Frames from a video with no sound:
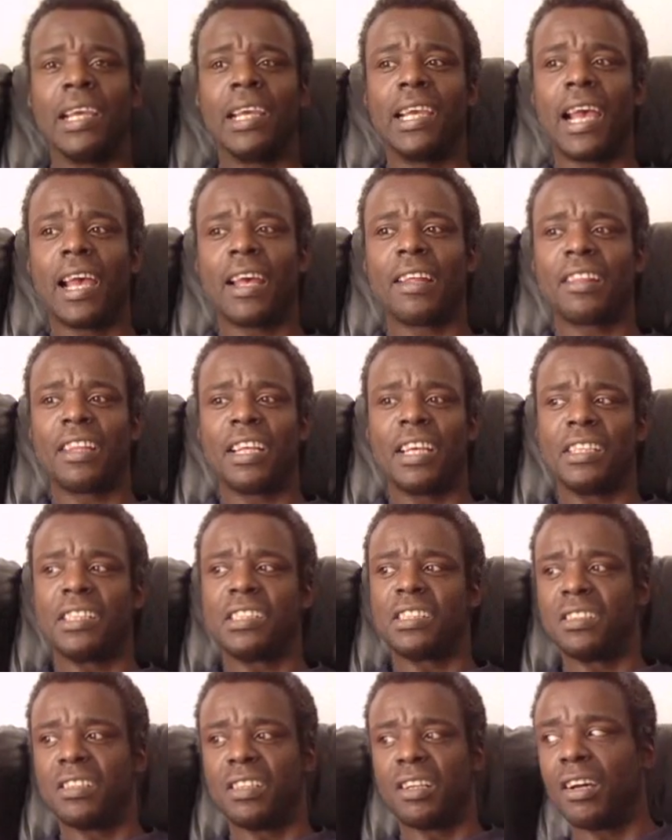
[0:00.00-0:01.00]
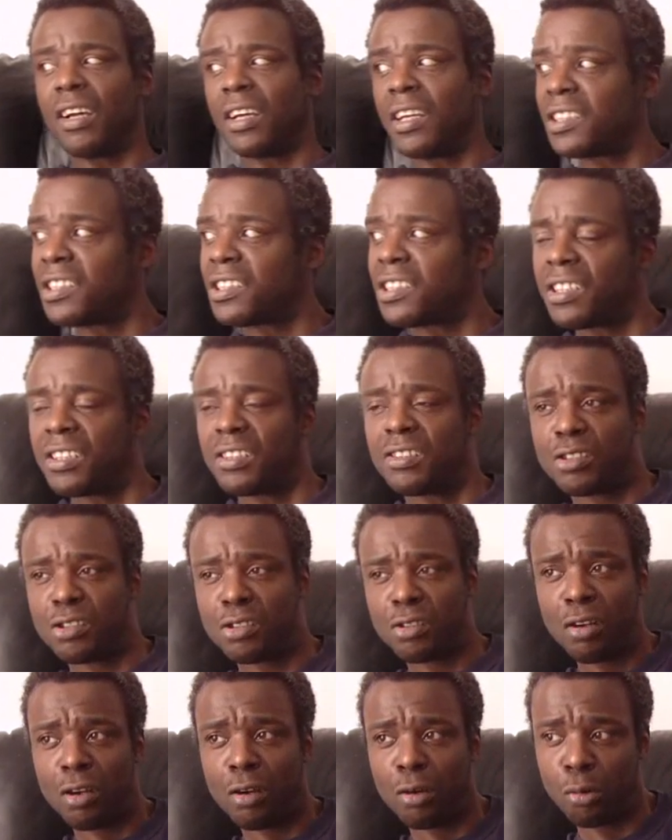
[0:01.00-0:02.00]
get this nice
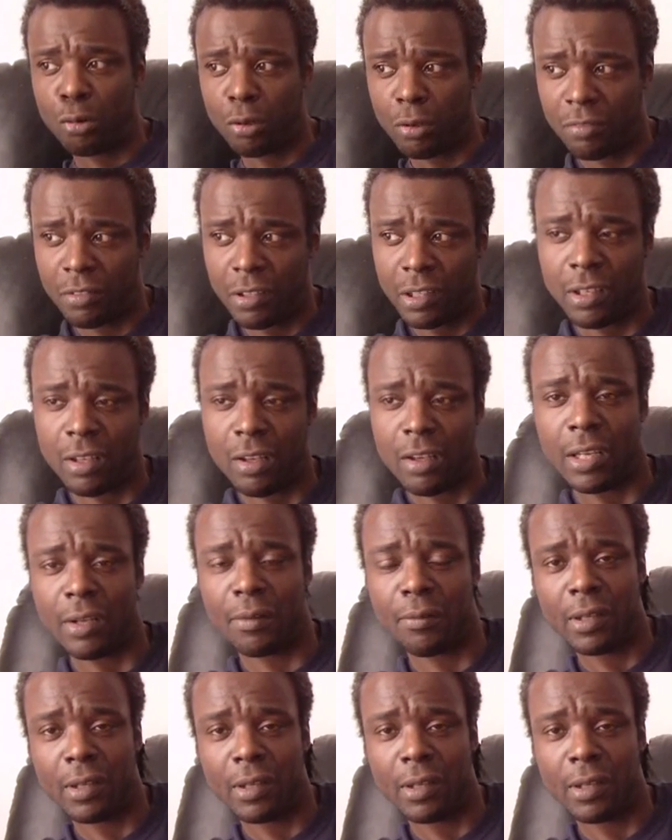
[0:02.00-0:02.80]
control of the light,